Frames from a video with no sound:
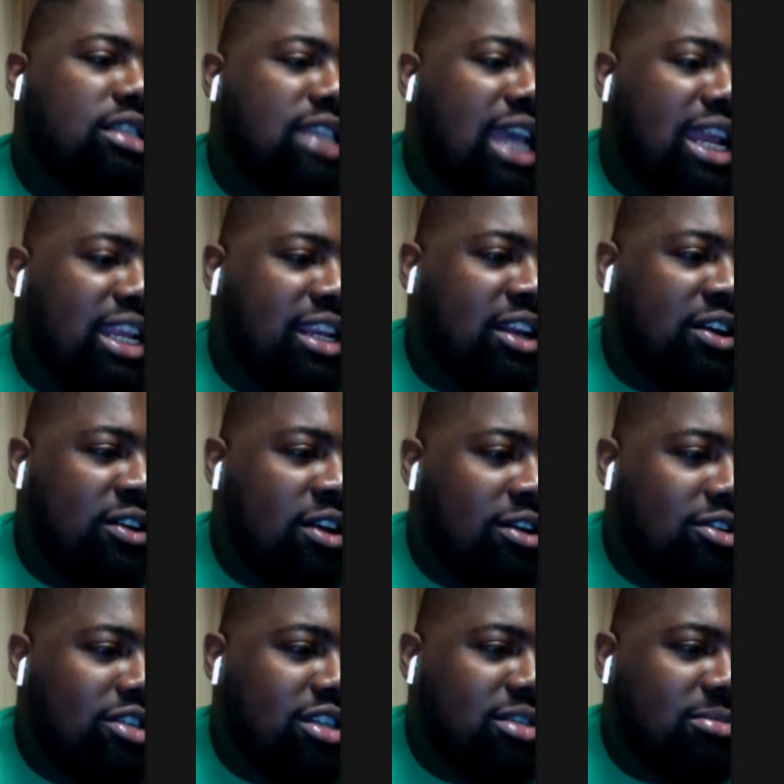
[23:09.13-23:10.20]
Teddy don't
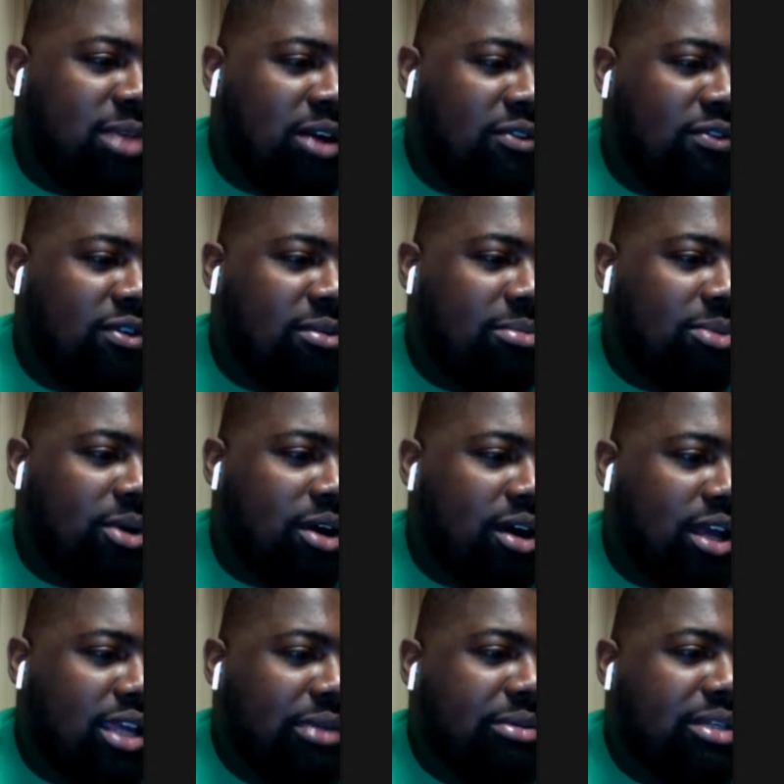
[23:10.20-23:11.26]
know shit about
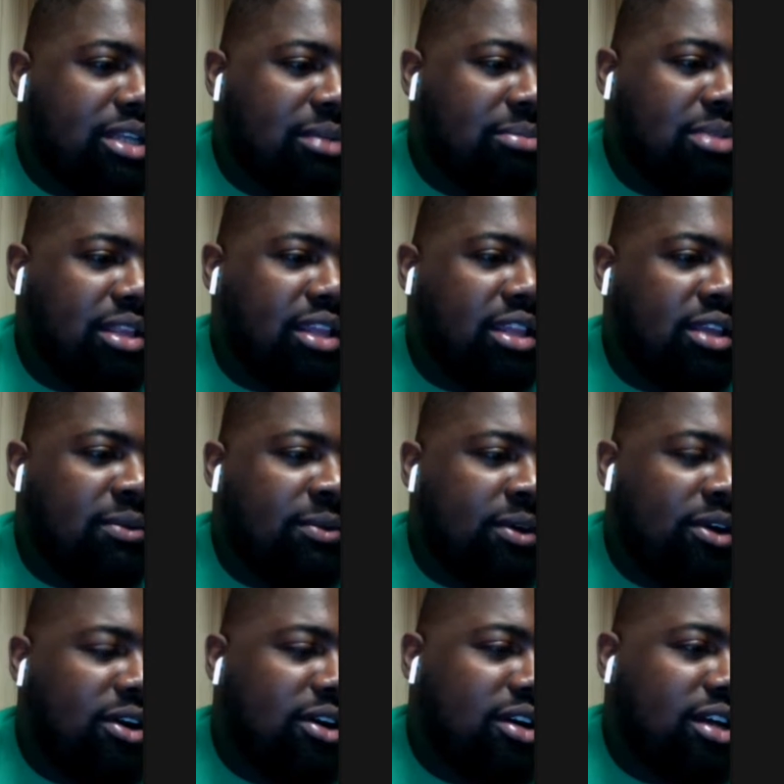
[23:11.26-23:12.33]
football. He was completely
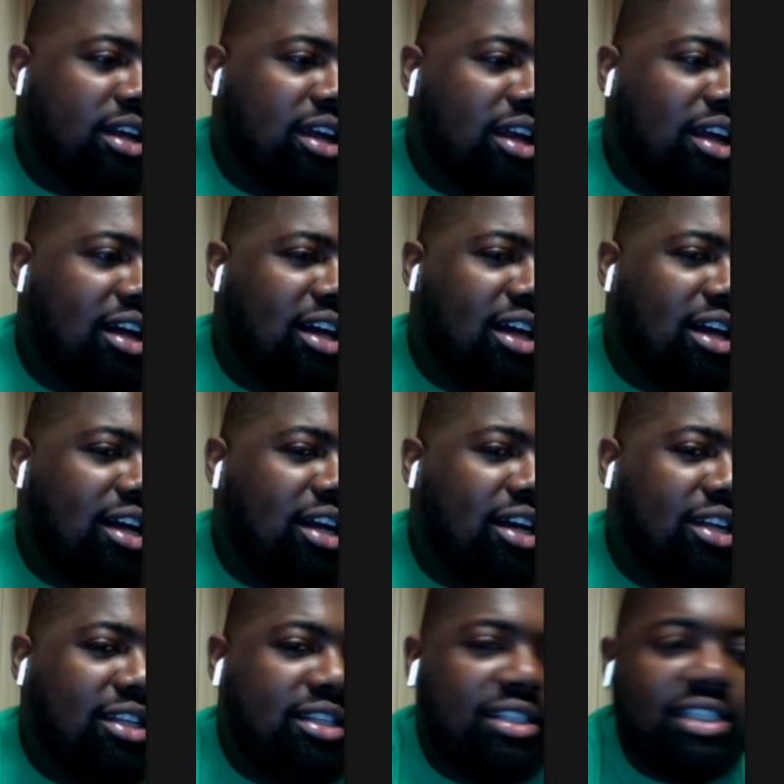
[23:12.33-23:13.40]
wrong.
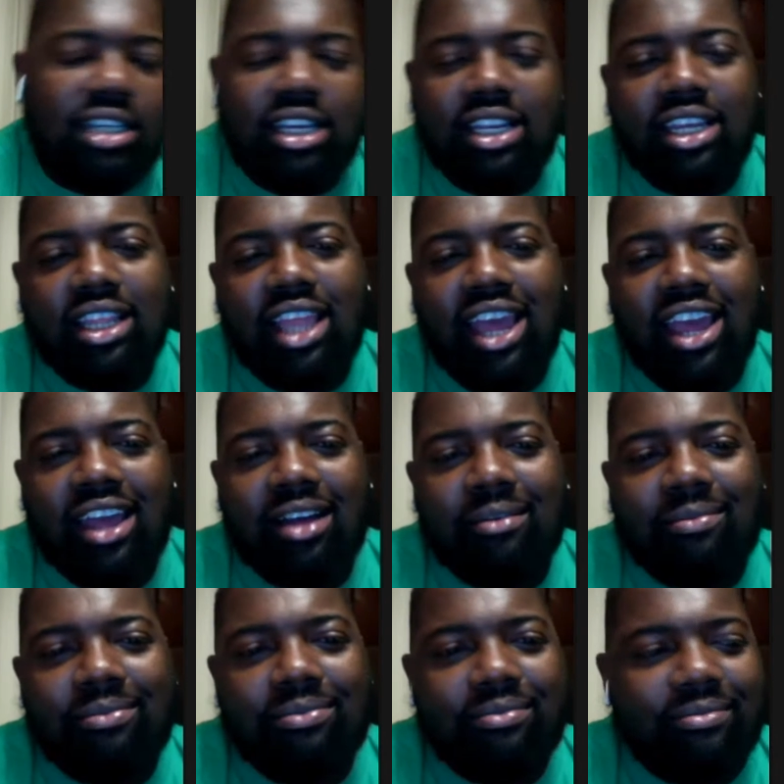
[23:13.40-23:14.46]
CD Lamb.